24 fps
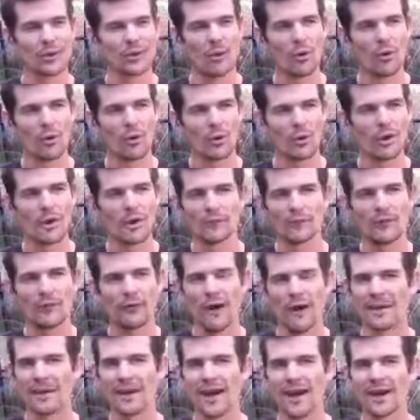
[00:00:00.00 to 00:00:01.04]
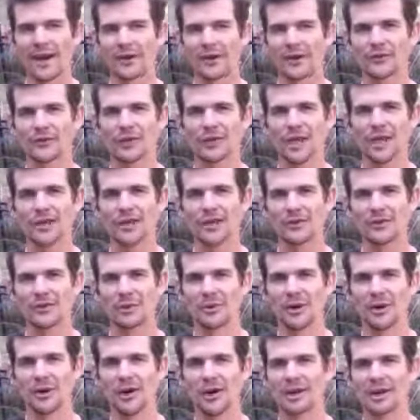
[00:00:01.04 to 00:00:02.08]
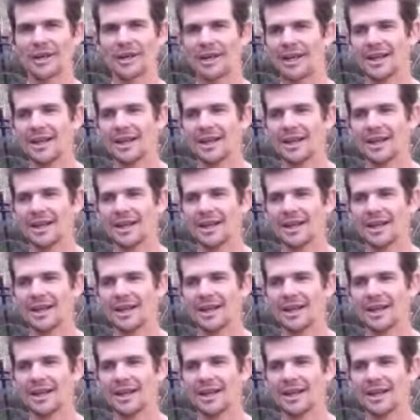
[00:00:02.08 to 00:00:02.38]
or five bananas for lunch at work.